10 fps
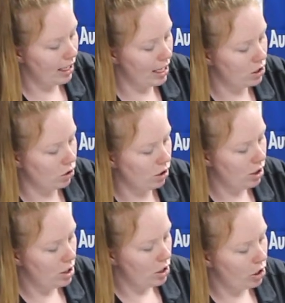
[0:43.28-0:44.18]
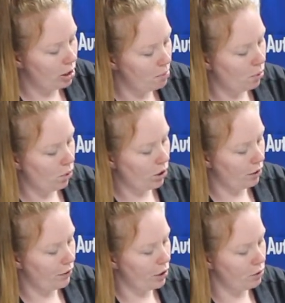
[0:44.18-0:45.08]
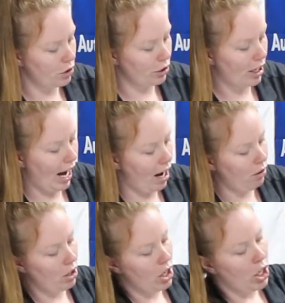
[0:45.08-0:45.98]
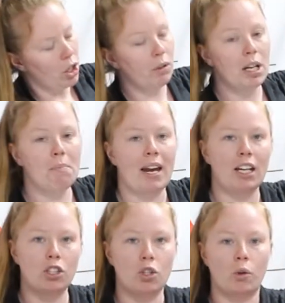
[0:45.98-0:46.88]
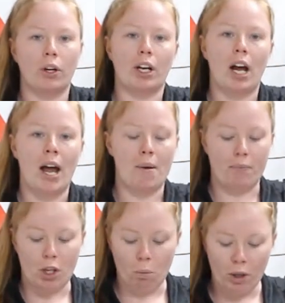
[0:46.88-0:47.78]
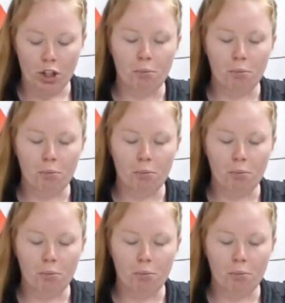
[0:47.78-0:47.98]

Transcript: handle. You can pull your fuser out. You want to make sure um, that when